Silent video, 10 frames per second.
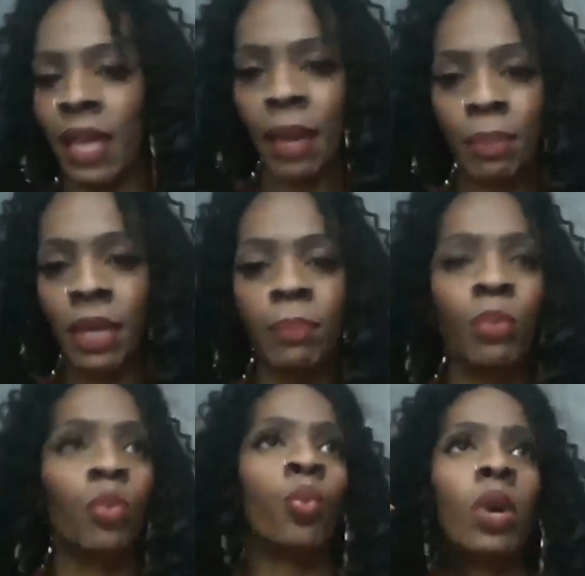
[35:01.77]
that
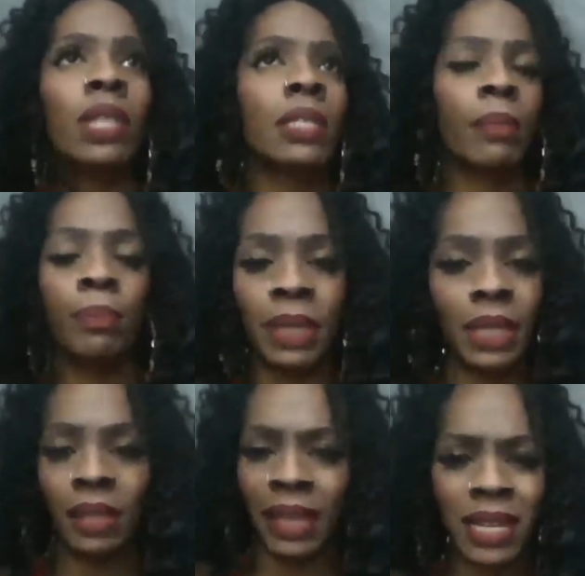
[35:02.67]
people want to
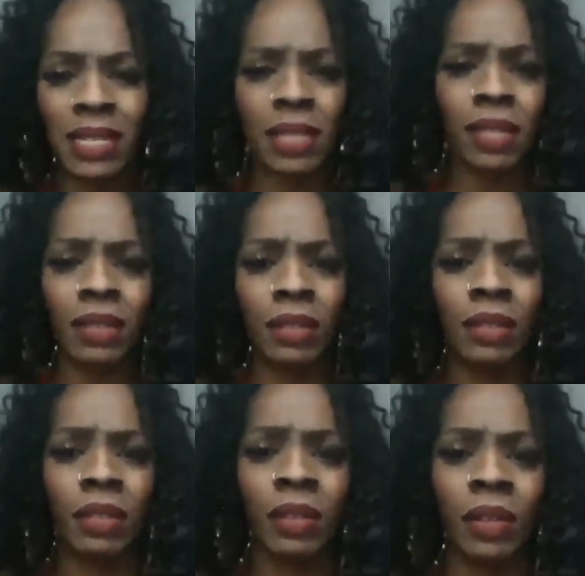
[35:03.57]
be lazy.
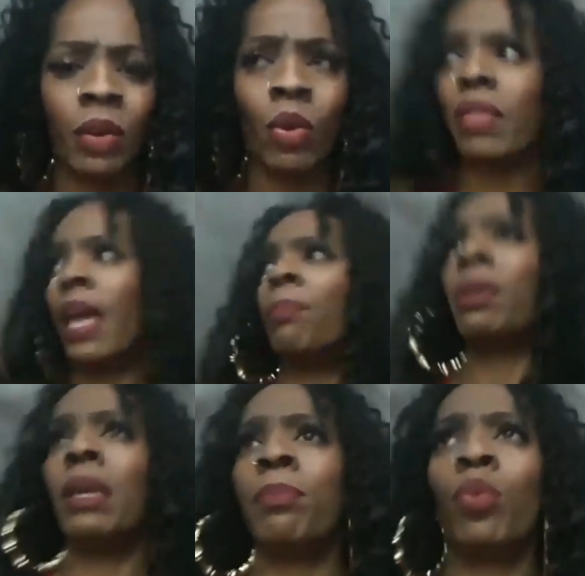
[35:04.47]
or that
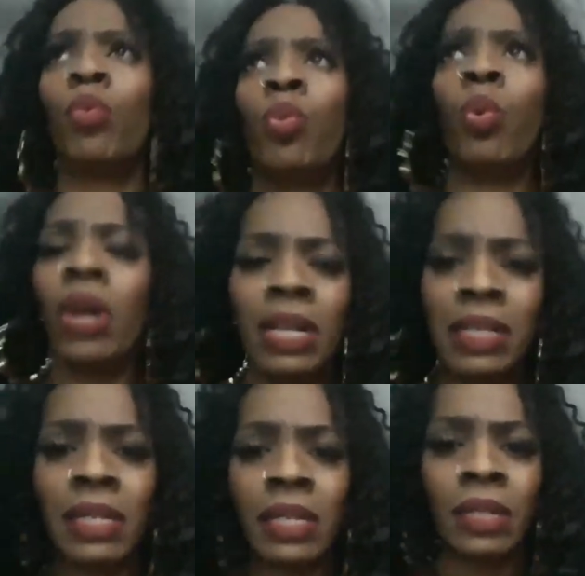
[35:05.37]
people
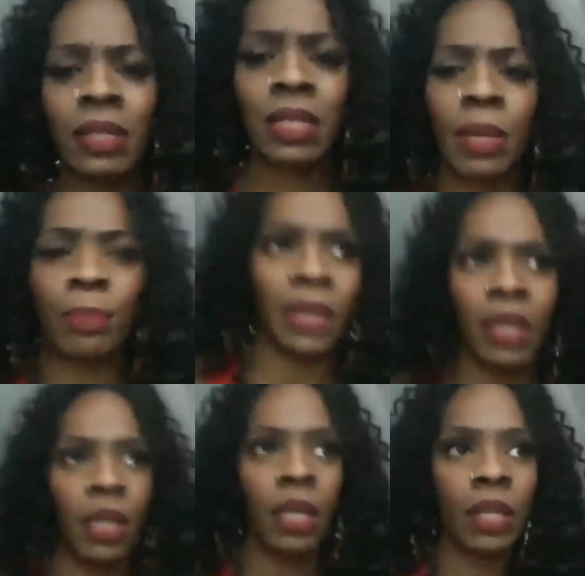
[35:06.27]
want to
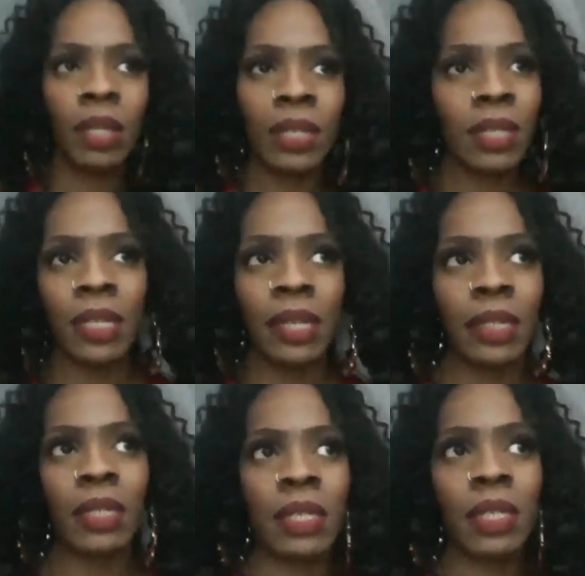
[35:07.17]
be.
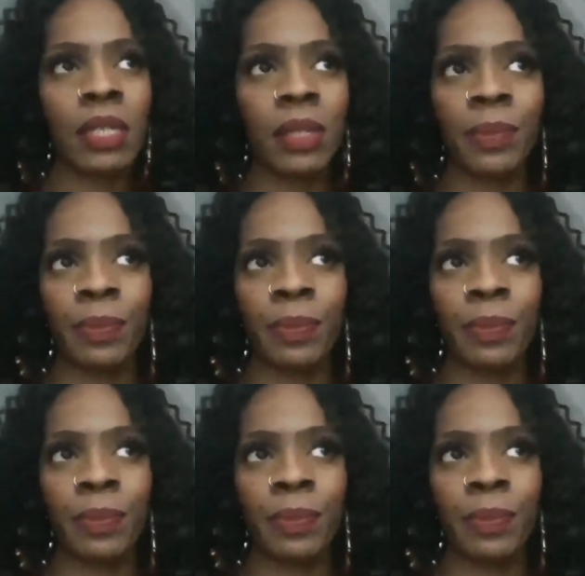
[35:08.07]
It's